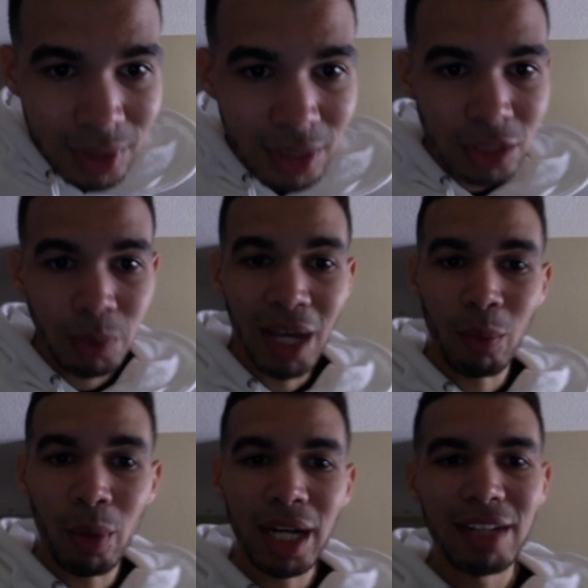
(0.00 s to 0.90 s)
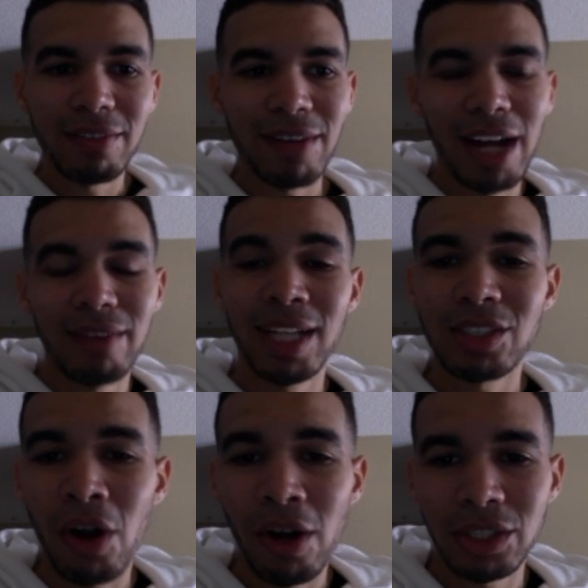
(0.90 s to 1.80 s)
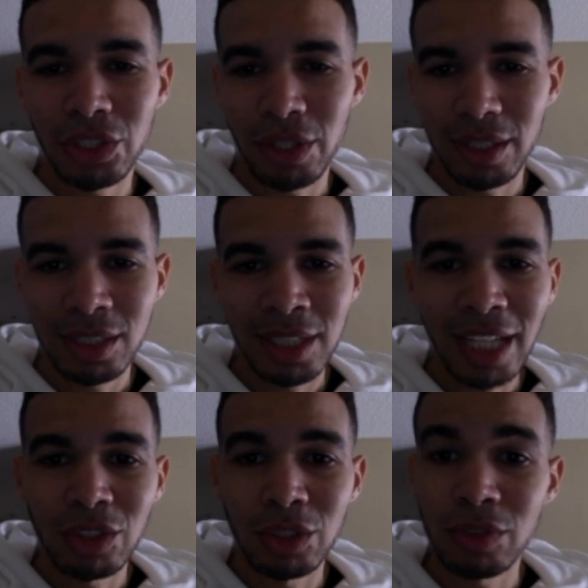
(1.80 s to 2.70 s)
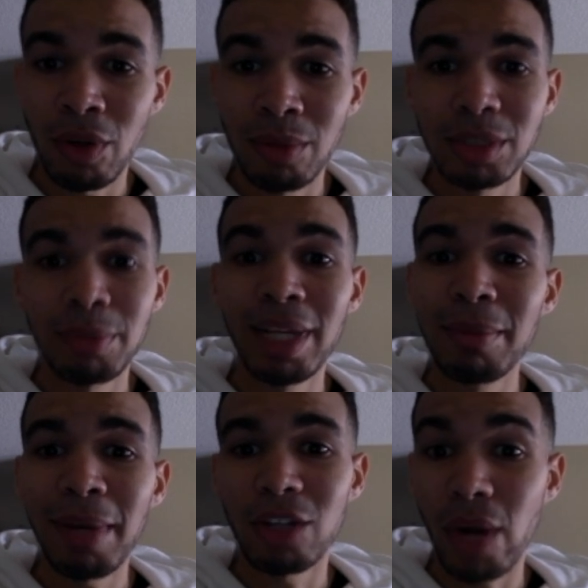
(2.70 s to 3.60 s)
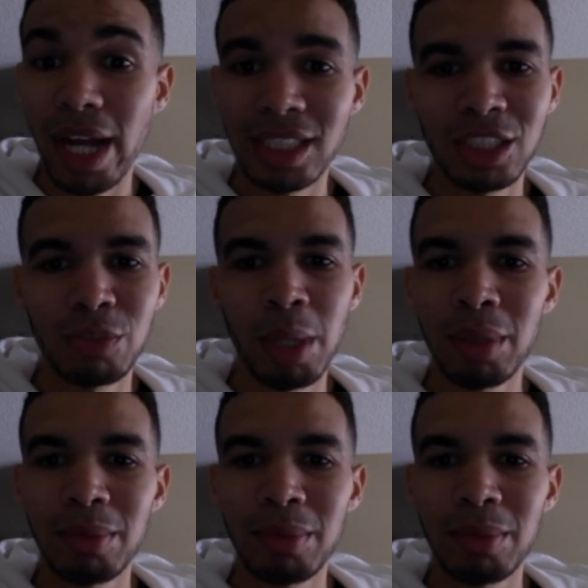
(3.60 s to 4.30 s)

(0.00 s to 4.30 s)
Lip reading: So we got $185. That's car insurance, and that's just from submitting my grades and just being able to